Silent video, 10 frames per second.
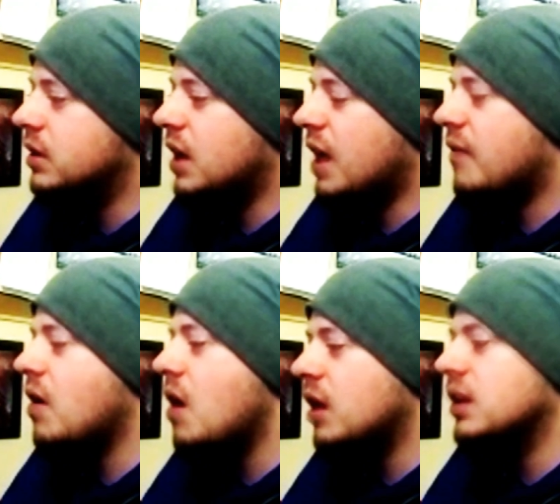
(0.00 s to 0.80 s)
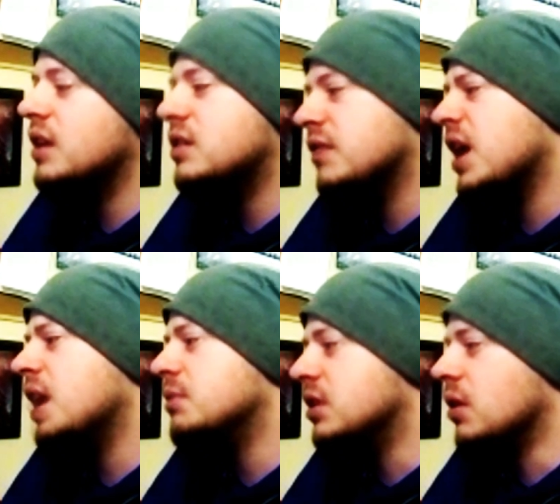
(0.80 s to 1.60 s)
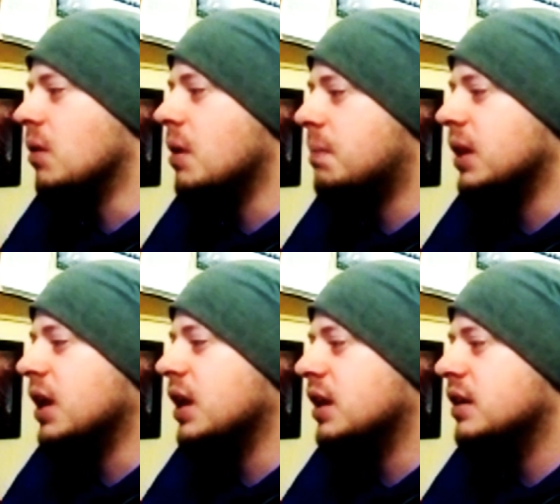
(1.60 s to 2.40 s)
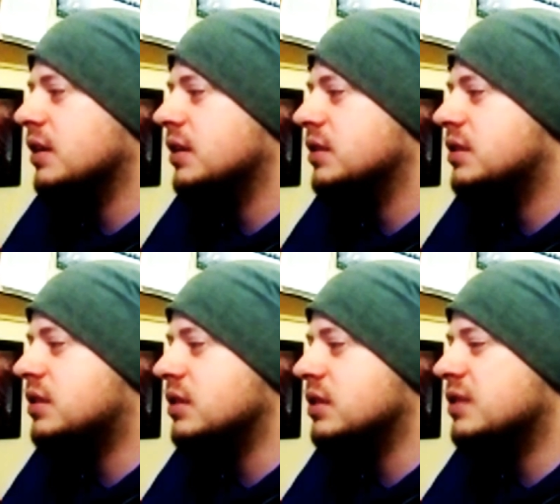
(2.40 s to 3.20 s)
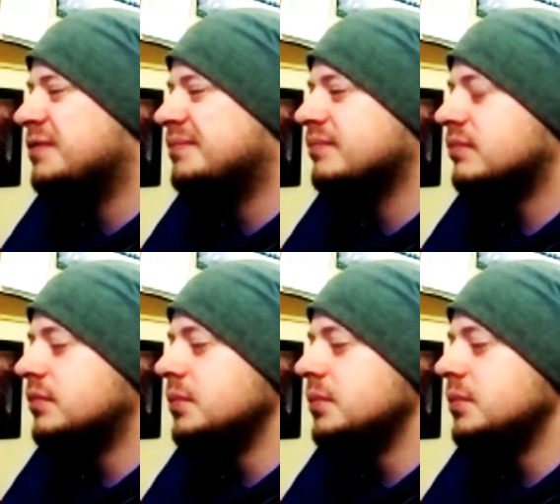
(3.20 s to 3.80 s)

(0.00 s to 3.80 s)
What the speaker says: But yeah, I've got a list of games I do want to play. It's just,